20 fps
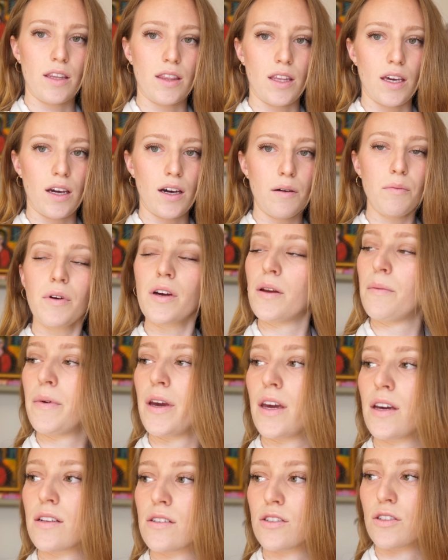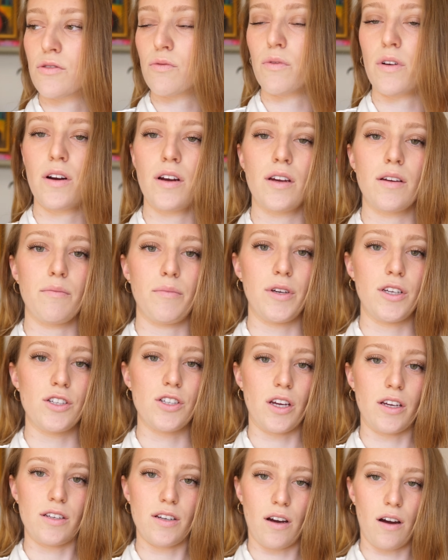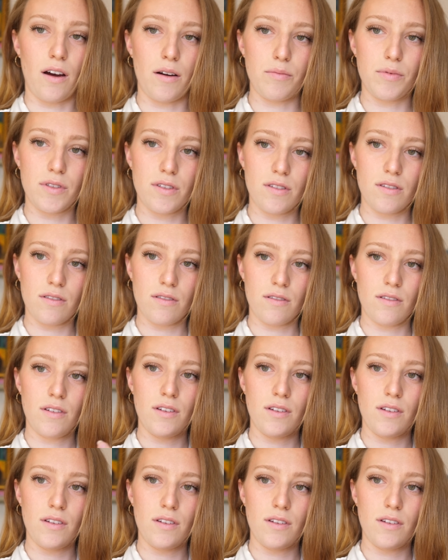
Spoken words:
I think I'm gonna make just wearing BJ tops,